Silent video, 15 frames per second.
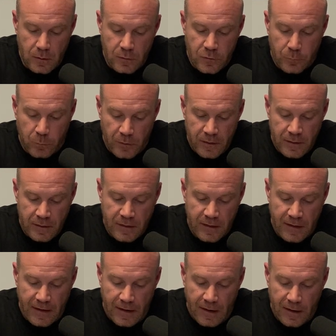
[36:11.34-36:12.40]

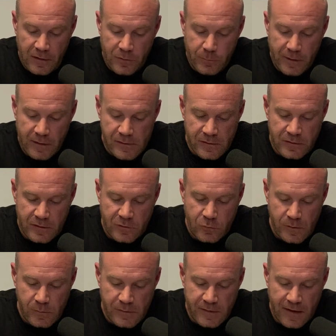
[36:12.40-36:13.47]
Sprinting at high speed is
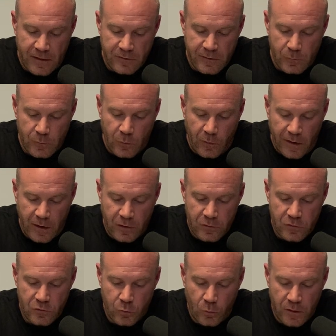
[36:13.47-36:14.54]
extremely taxing and
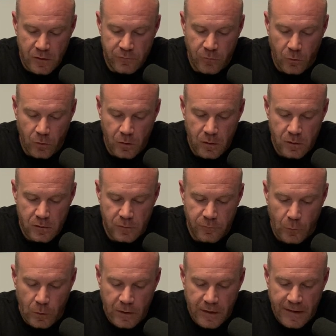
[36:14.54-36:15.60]
requires 24 to
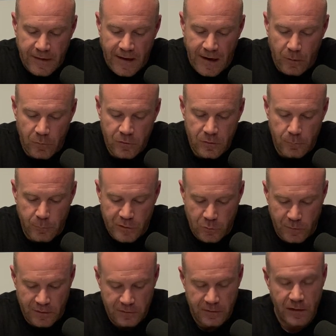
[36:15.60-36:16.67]
48 hours
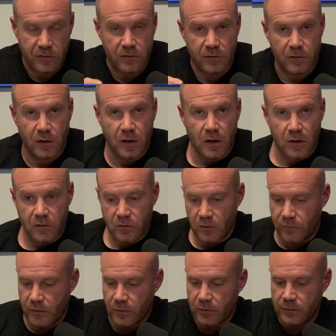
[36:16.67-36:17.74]
between sessions. So
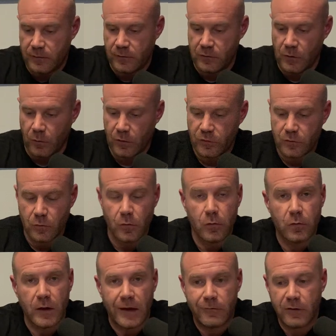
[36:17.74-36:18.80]
if they're going to
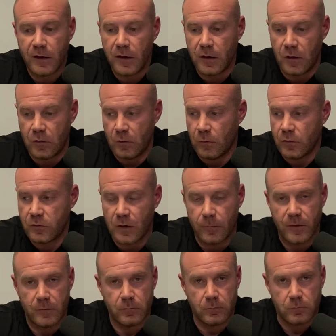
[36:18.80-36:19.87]
school every day, doing
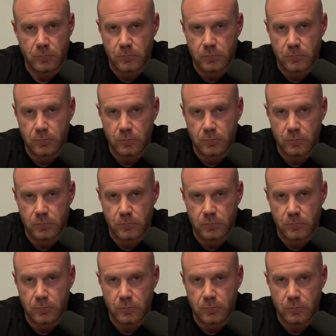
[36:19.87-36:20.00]
something,